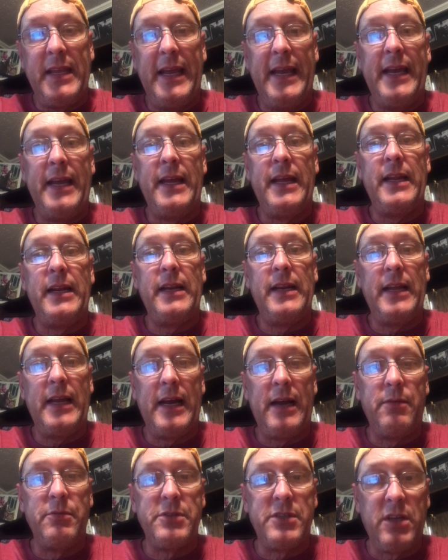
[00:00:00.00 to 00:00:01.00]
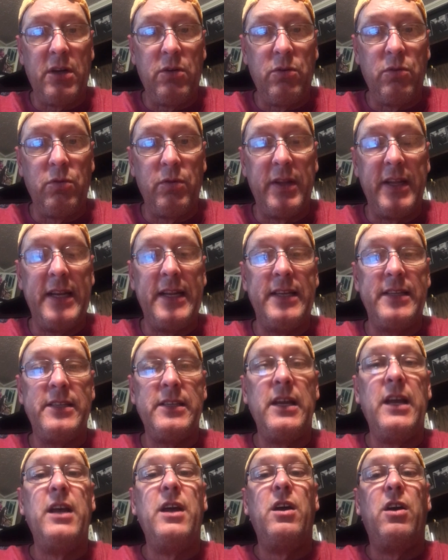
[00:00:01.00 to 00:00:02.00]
and I was told that it's